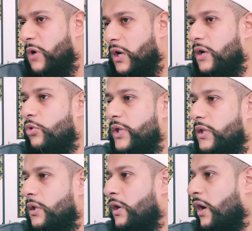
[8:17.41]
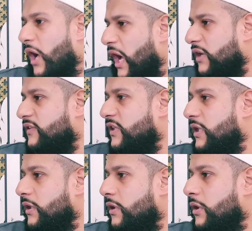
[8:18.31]
waha koi aag
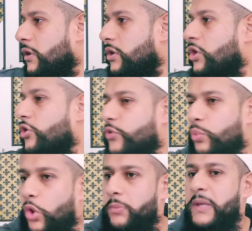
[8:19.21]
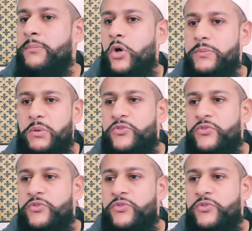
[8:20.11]
thi, you know, to warm him up.